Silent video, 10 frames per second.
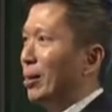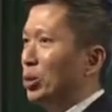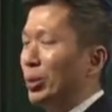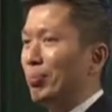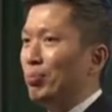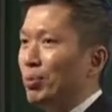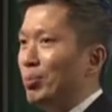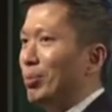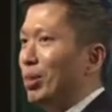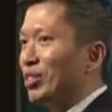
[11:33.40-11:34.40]
so that
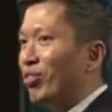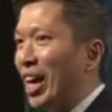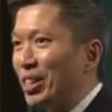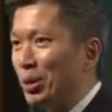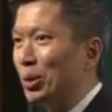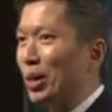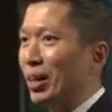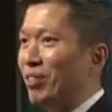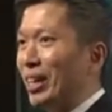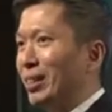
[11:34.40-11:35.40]
people find you,
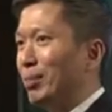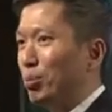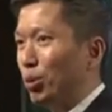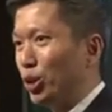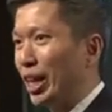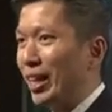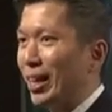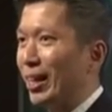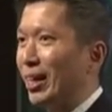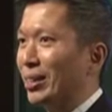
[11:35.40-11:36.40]
find the project,
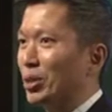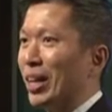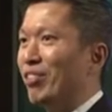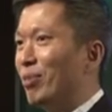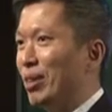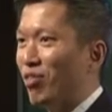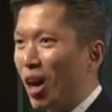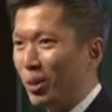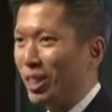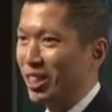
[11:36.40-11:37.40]
you can be
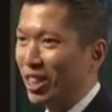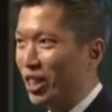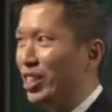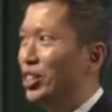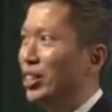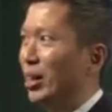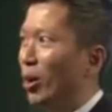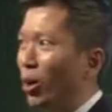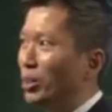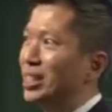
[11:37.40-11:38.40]
found in the search engine.
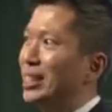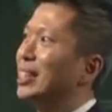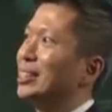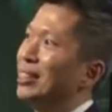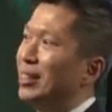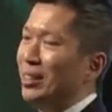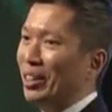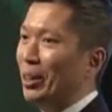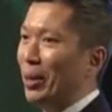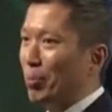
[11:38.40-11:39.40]
All these things
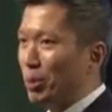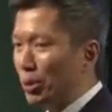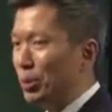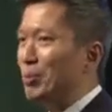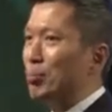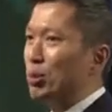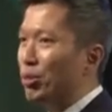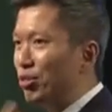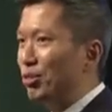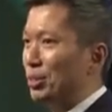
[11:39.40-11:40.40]
help you to
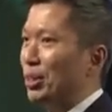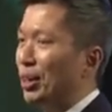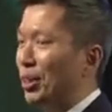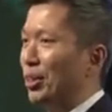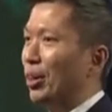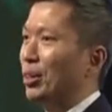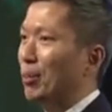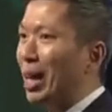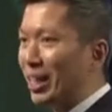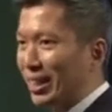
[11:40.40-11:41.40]
improve your
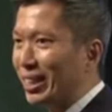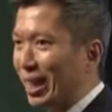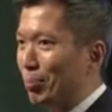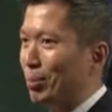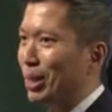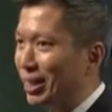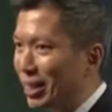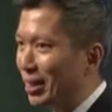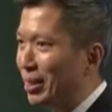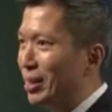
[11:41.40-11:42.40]
marketing
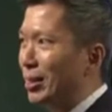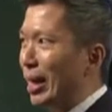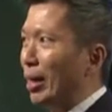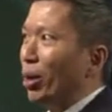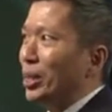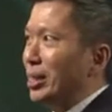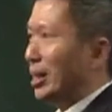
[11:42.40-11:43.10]
capability. And all this